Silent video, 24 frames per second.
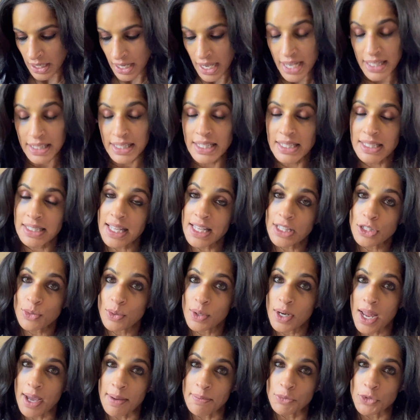At least that's
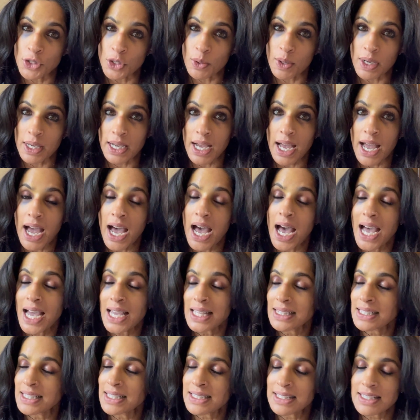what I'm doing. I
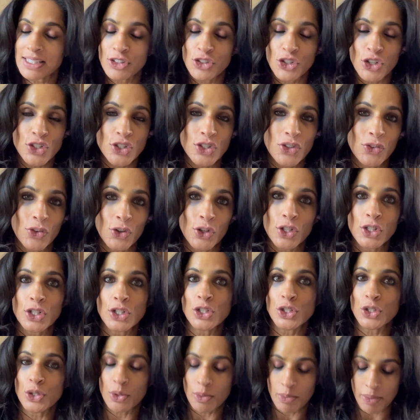highly suggest, if you're going to
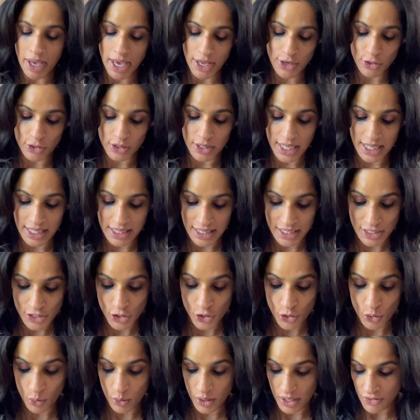do a pattern like this,
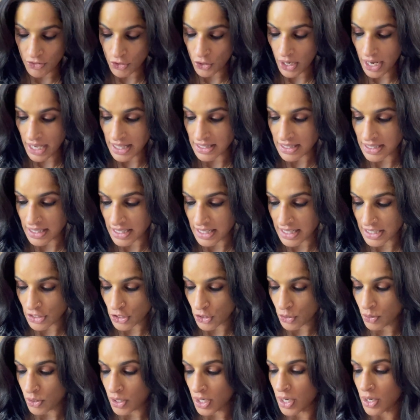to weave your ends in as
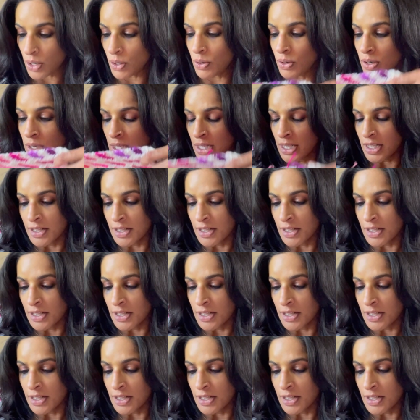you go.